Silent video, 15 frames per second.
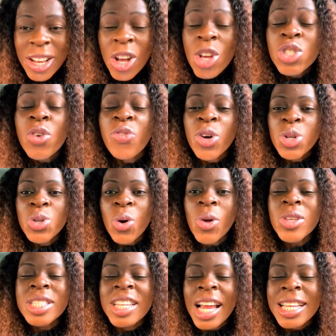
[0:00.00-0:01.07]
So for
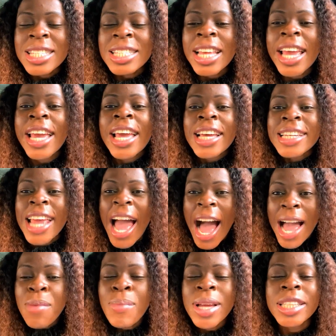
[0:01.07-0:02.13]
those that say the
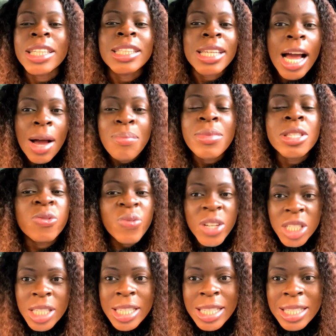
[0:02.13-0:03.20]
hymen determines
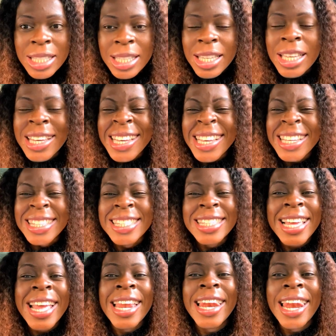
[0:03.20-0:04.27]
virginity, it's
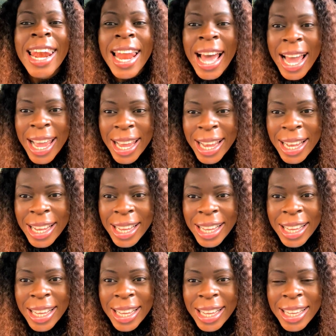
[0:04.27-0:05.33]
a lie.
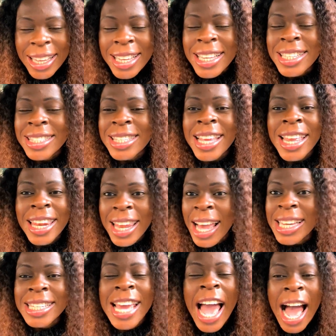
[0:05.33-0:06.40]
It's a lie.
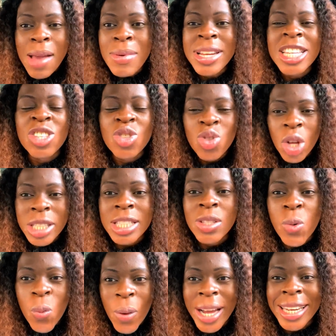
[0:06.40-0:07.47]
The hymen is not the
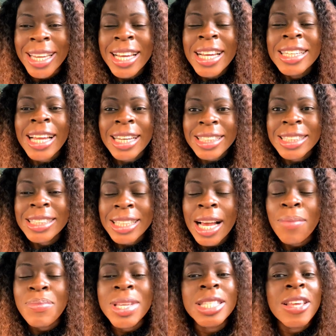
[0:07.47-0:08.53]
one that
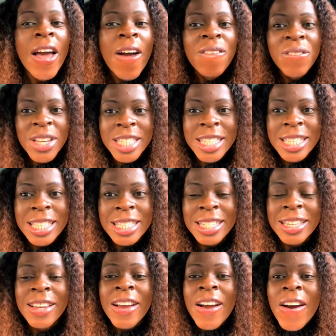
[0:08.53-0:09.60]
determines
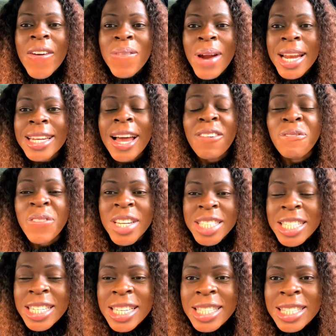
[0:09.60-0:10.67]
virginity. Rather,
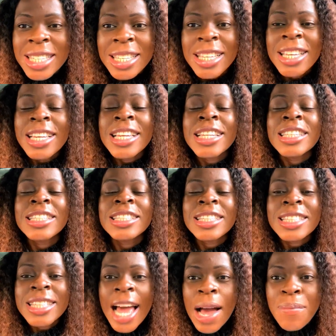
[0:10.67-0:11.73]
virginity is
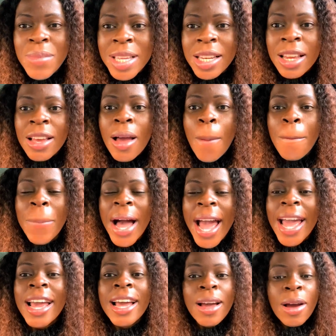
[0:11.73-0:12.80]
determined
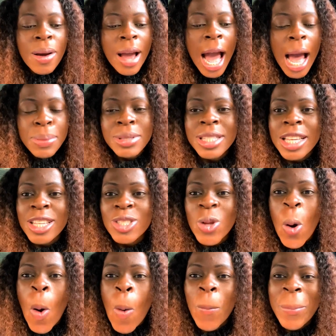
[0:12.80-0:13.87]
by absence
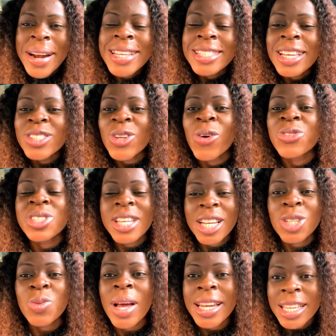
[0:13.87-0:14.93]
or presence of
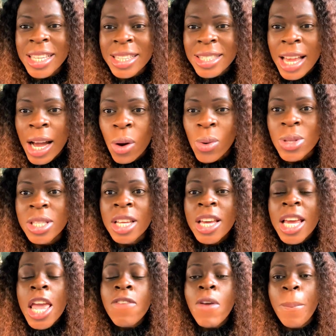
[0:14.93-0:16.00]
sexual intercourse.
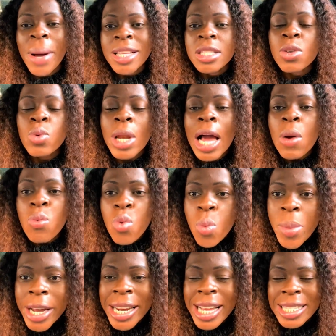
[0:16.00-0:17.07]
If a particular
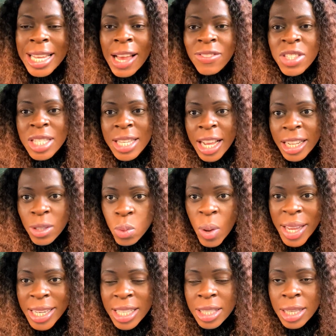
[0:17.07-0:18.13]
woman has had sexual
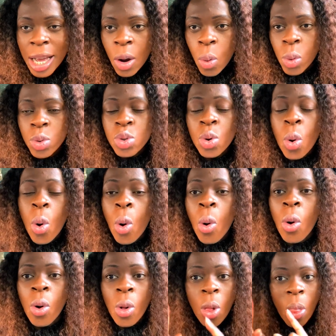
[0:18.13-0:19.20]
intercourse
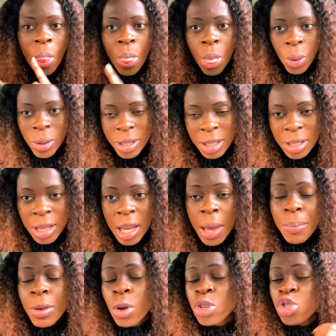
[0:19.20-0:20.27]
or not,
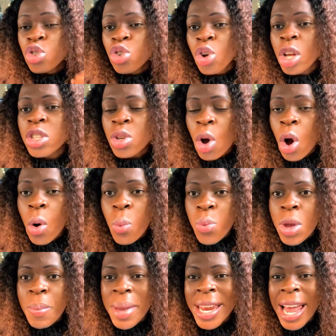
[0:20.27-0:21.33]
because not all
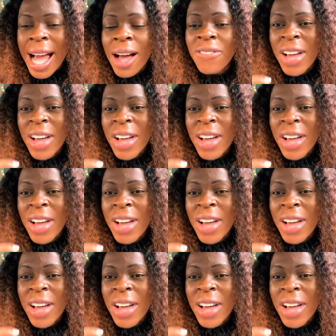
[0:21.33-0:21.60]
women have